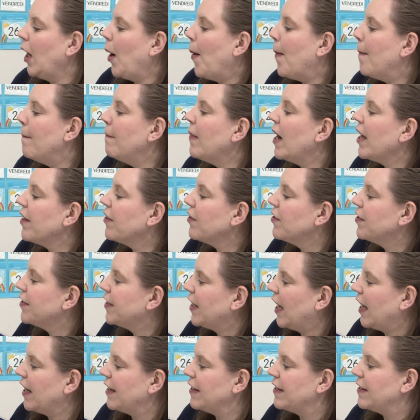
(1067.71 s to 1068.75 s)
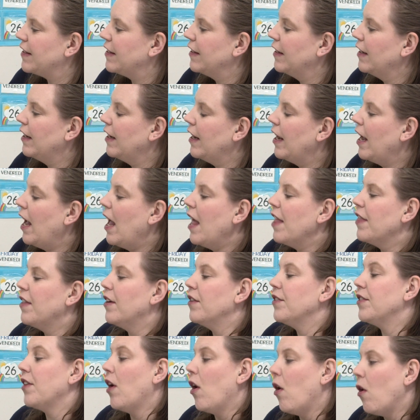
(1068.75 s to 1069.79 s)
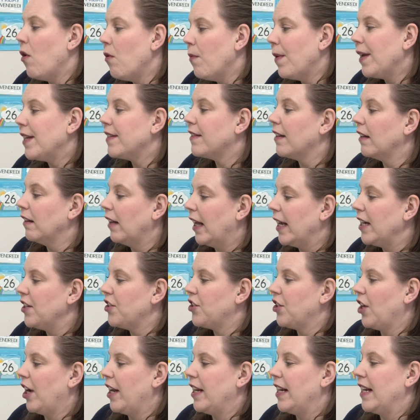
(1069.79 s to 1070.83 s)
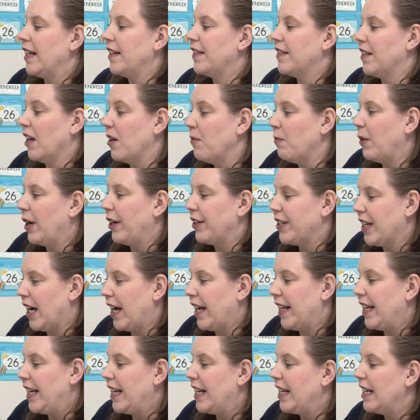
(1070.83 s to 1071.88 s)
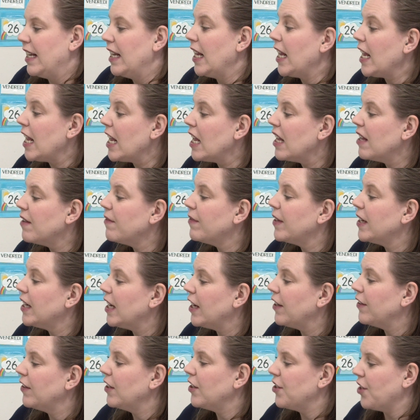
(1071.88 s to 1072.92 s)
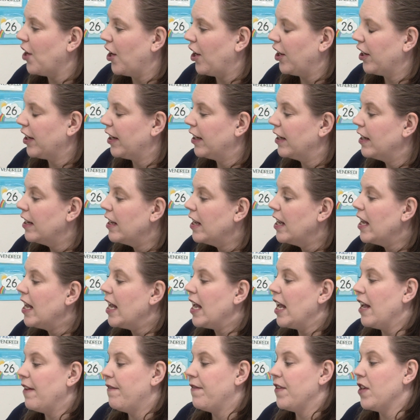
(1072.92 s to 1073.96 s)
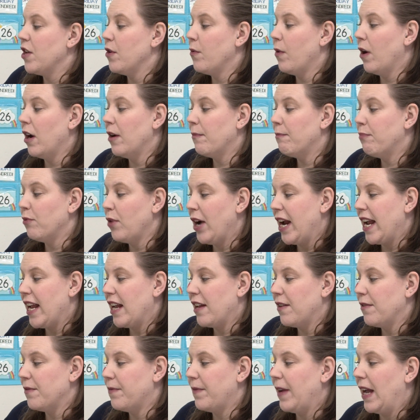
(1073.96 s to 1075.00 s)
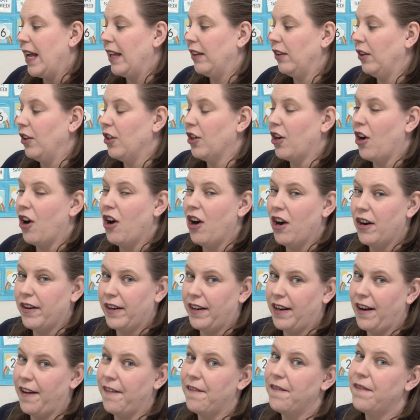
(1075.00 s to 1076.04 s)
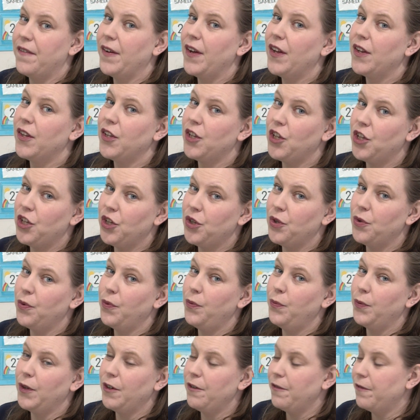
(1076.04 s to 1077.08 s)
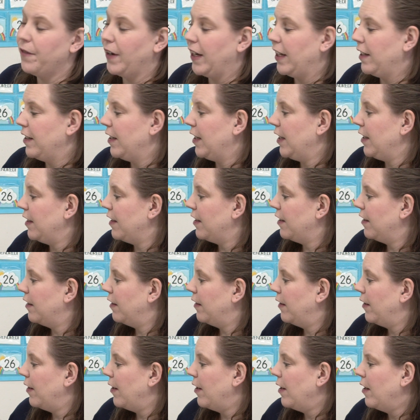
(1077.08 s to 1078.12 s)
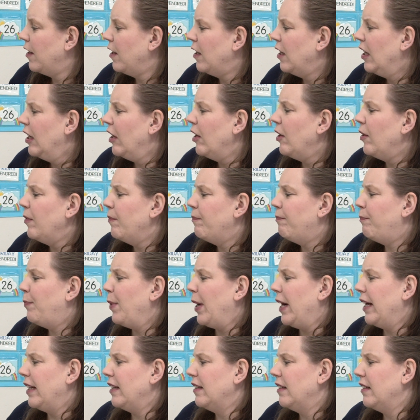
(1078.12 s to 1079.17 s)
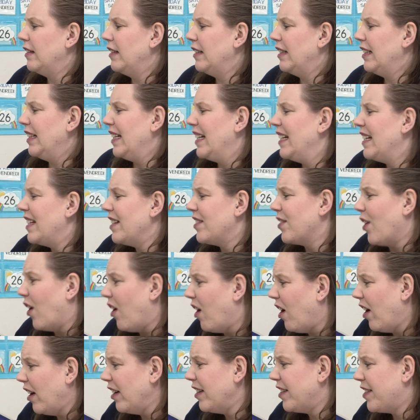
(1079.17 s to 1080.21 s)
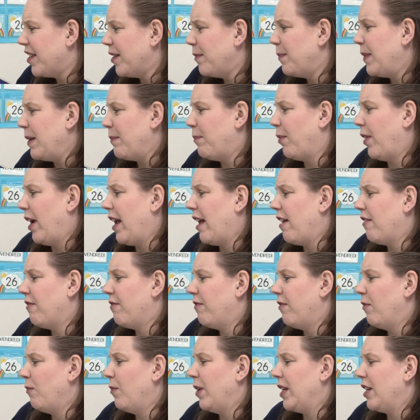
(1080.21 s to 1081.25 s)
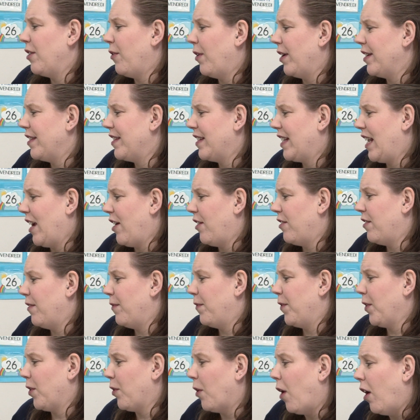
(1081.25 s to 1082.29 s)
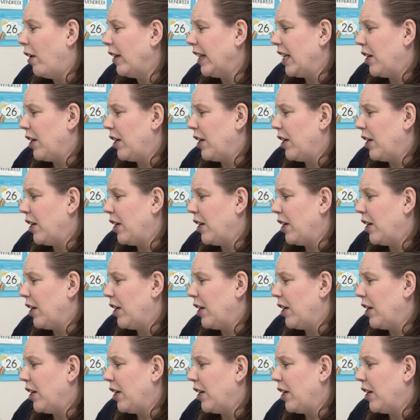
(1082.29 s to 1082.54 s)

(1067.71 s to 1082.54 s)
Mother says, there's always a light shining somewhere, Tiny, even in the dark. If you are brave and look hard enough, you will find it. But it is hard to be brave when you are scared of the crawly